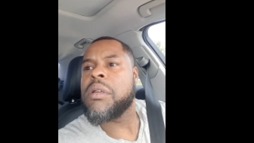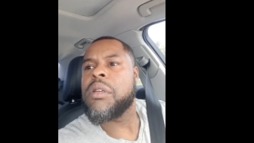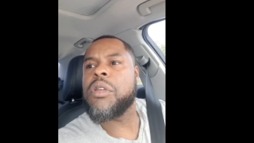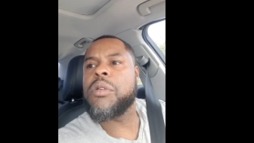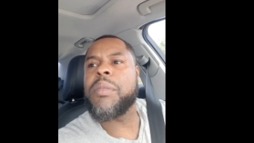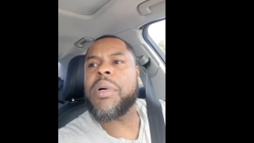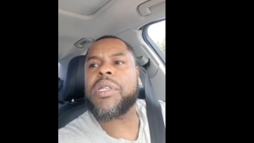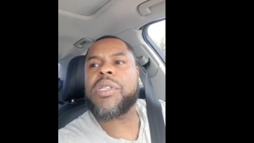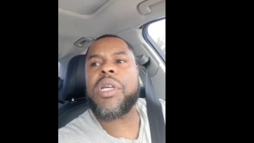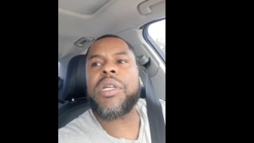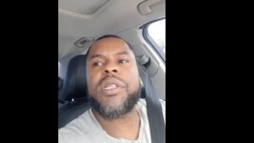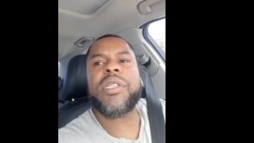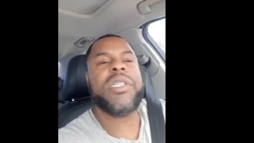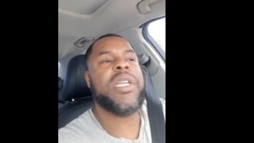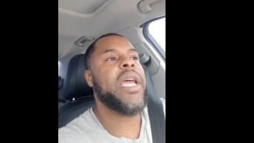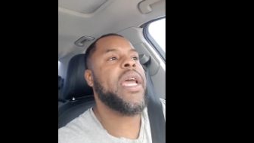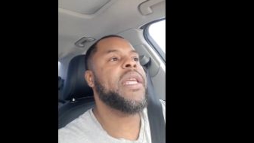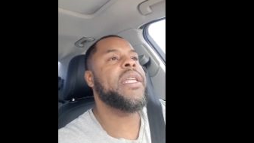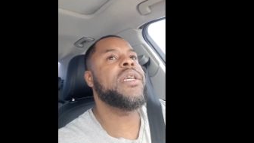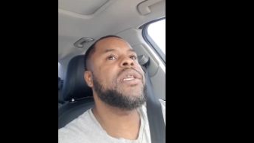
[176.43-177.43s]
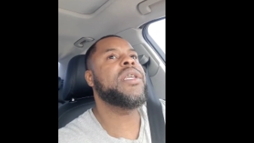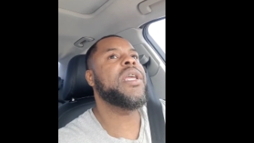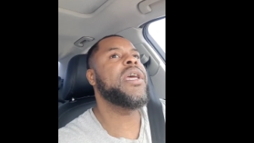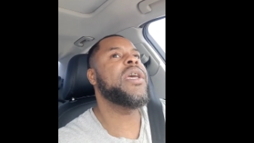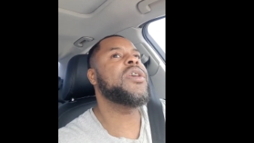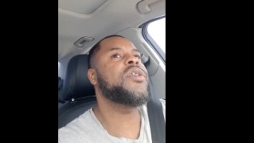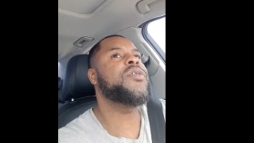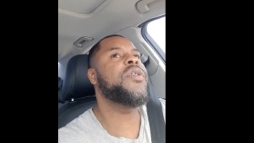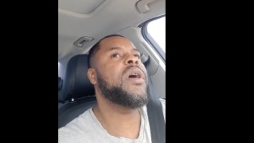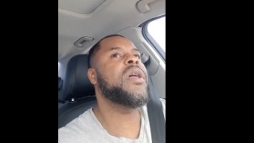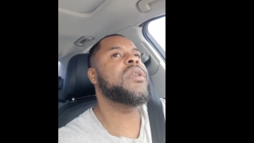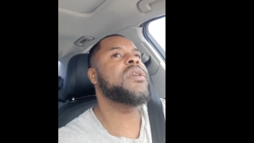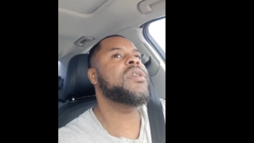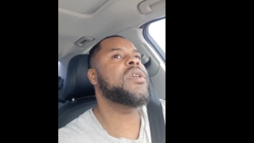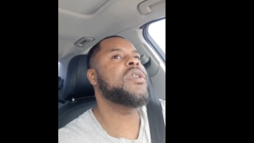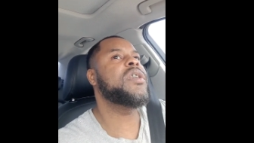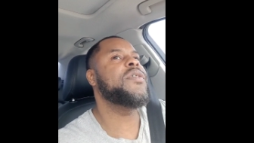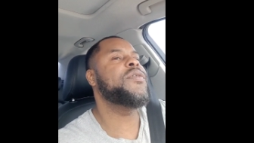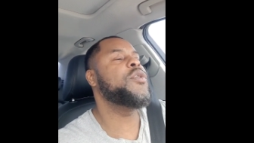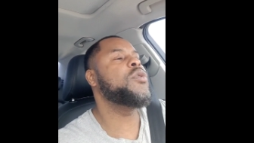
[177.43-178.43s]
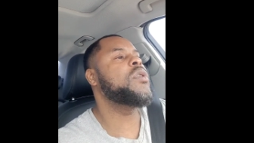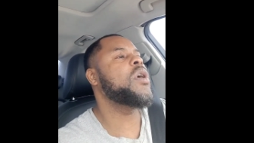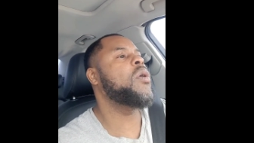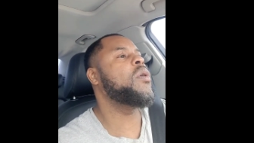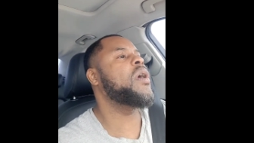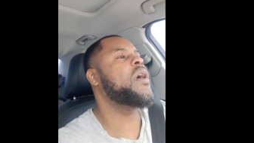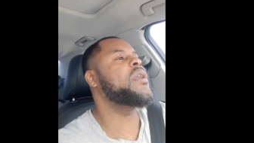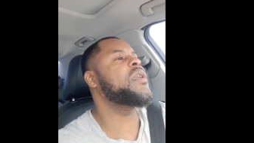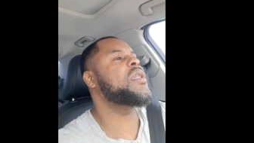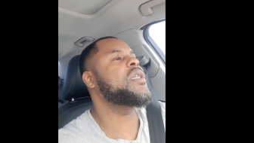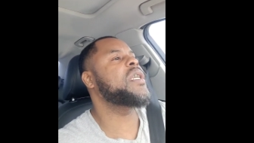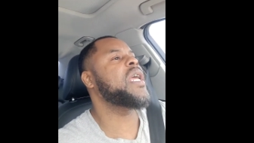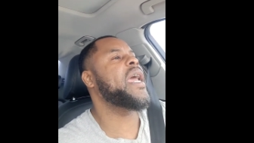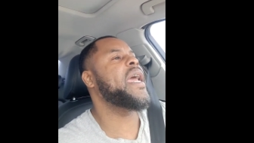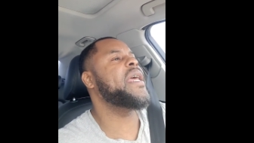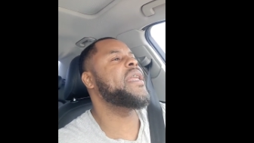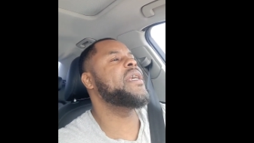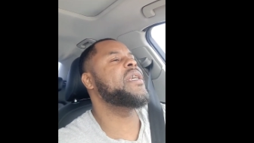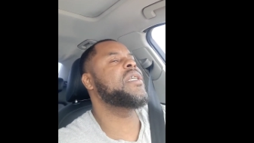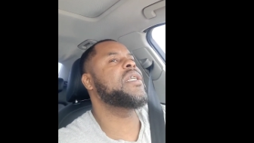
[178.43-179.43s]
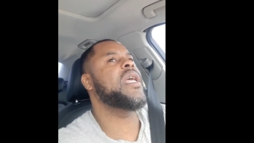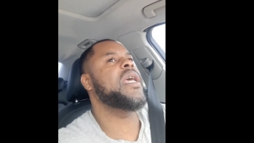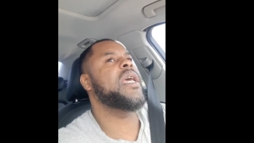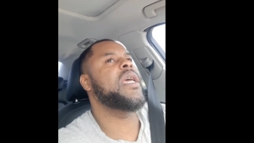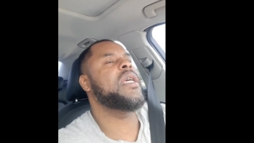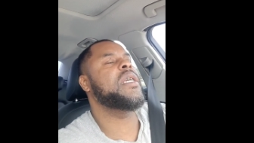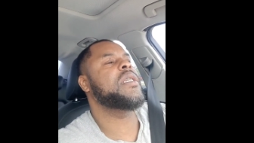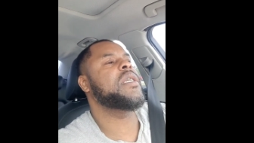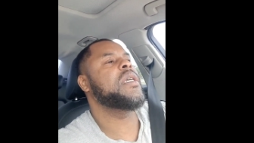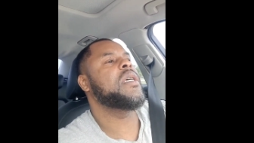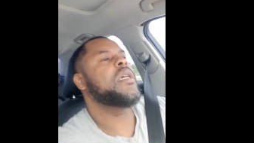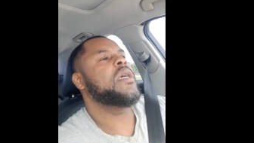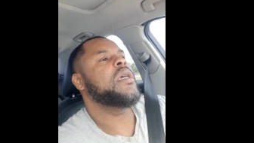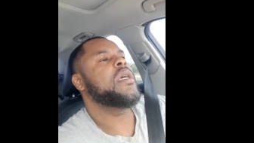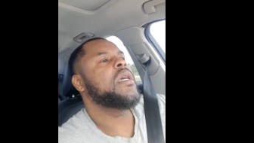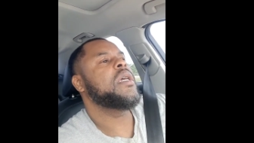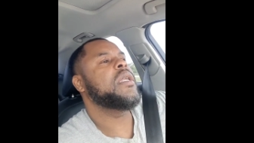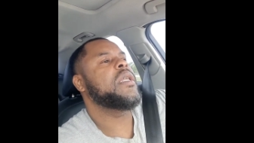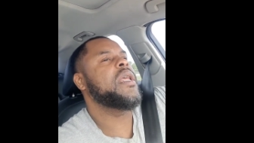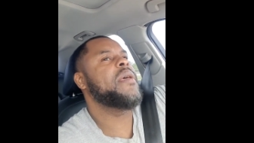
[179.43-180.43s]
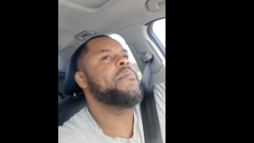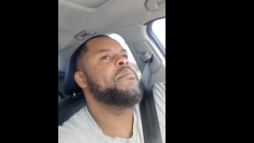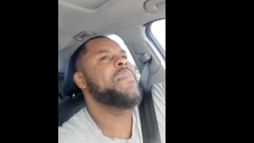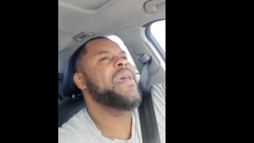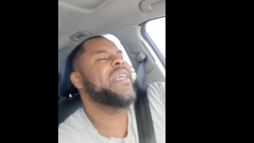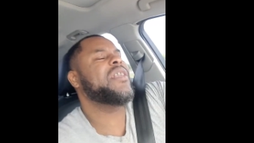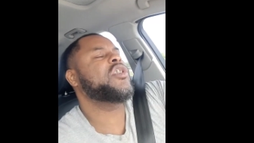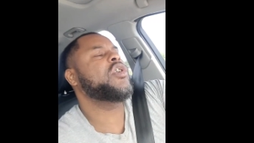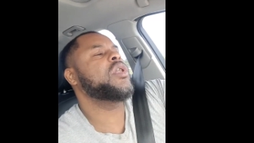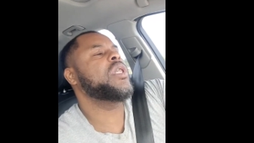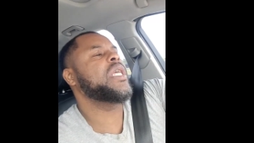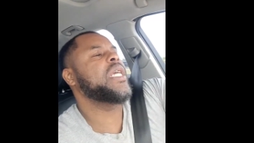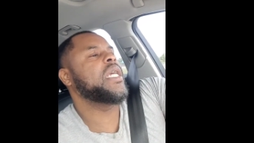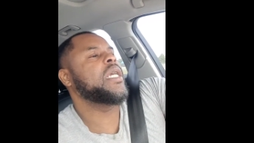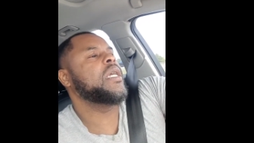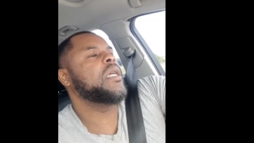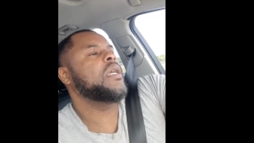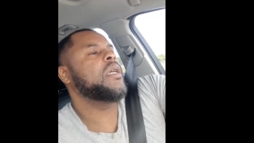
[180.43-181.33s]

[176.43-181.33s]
You must understand these things, fellas, because if you don't understand these things, then mentally,